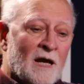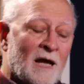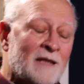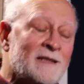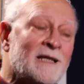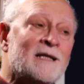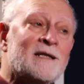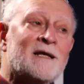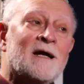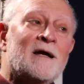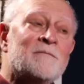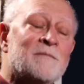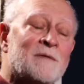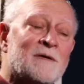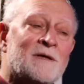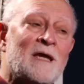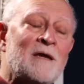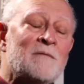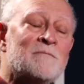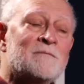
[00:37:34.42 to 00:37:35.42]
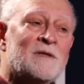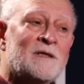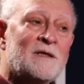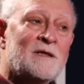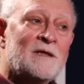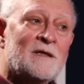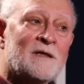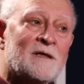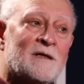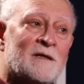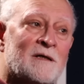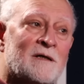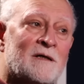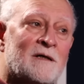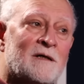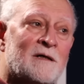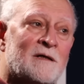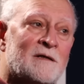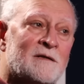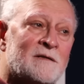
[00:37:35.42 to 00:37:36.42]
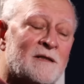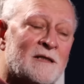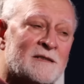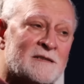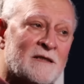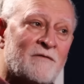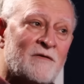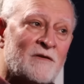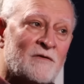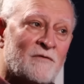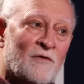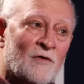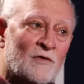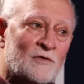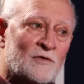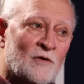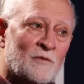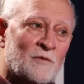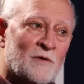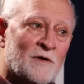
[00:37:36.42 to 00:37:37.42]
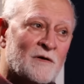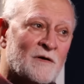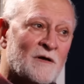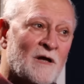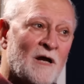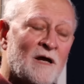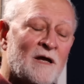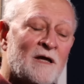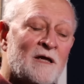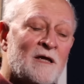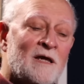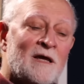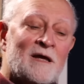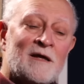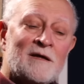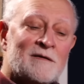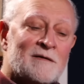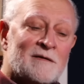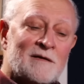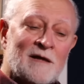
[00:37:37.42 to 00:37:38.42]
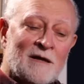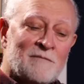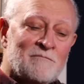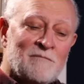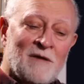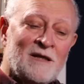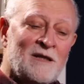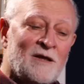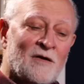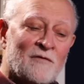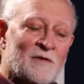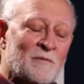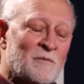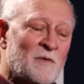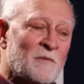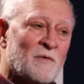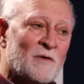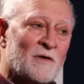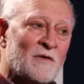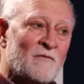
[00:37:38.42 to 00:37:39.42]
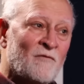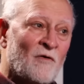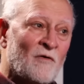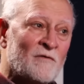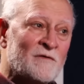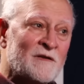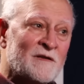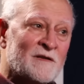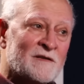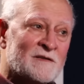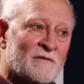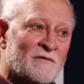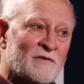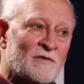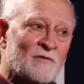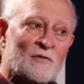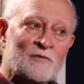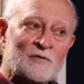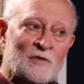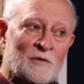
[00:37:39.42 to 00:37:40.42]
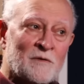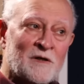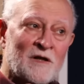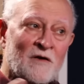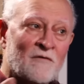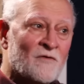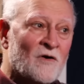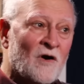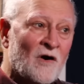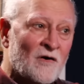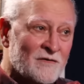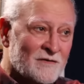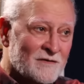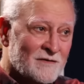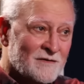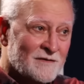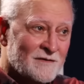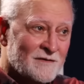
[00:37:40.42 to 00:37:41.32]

And then came the 7th of October. And many of the people involved in the 7th of October have gone.